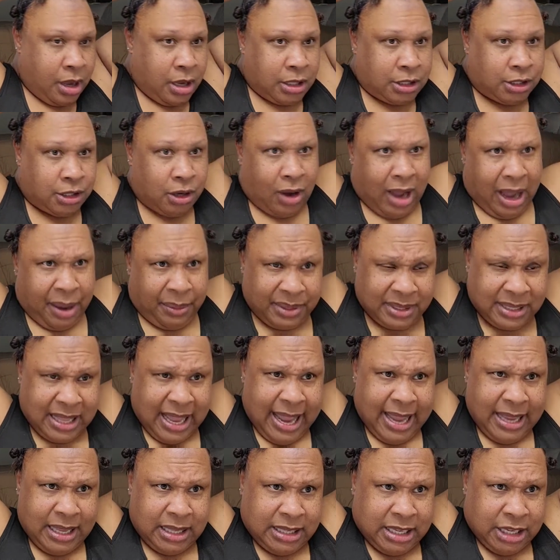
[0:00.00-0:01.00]
So I was
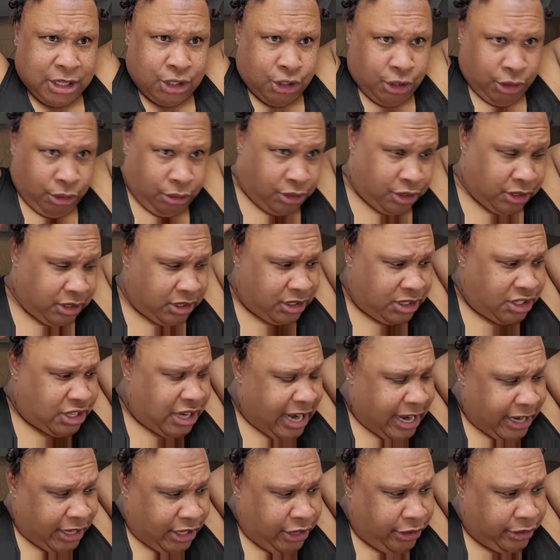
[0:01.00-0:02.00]
like, did you just
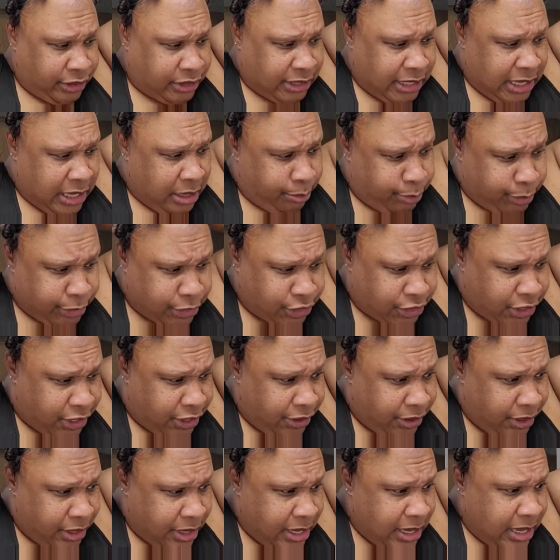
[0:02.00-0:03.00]
check your
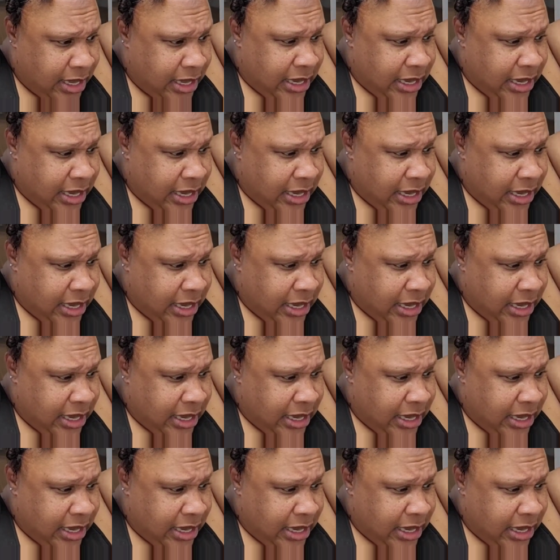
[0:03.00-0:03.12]
temperature?